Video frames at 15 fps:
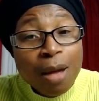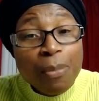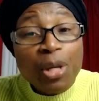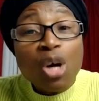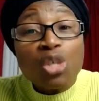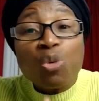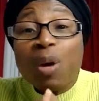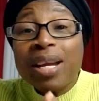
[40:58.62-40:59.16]

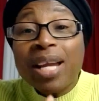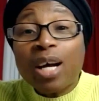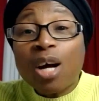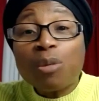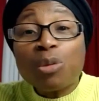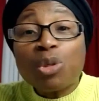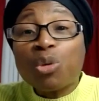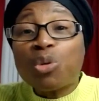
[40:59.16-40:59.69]
Because when it
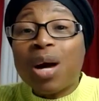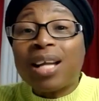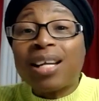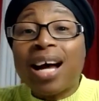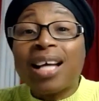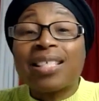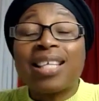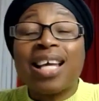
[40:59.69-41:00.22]
comes to you
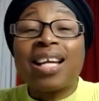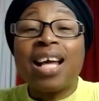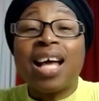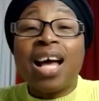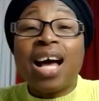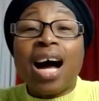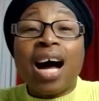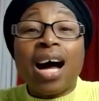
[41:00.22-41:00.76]
and I, I said
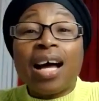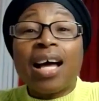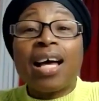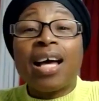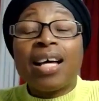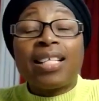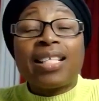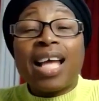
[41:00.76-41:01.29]
uh,
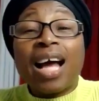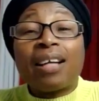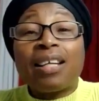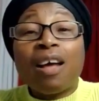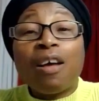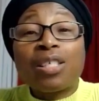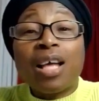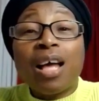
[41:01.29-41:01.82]
uh, they are
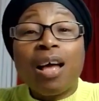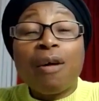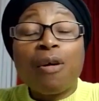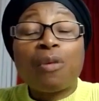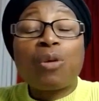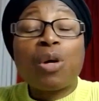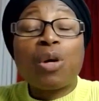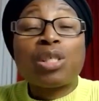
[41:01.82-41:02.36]
uh,
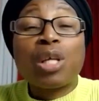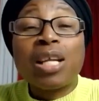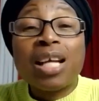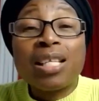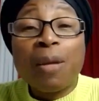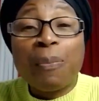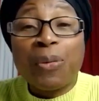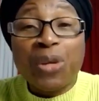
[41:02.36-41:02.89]
uh was
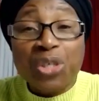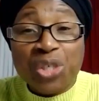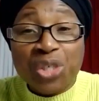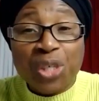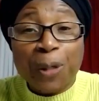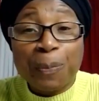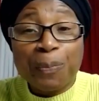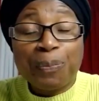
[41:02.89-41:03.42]
Senani
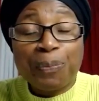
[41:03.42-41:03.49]
priest,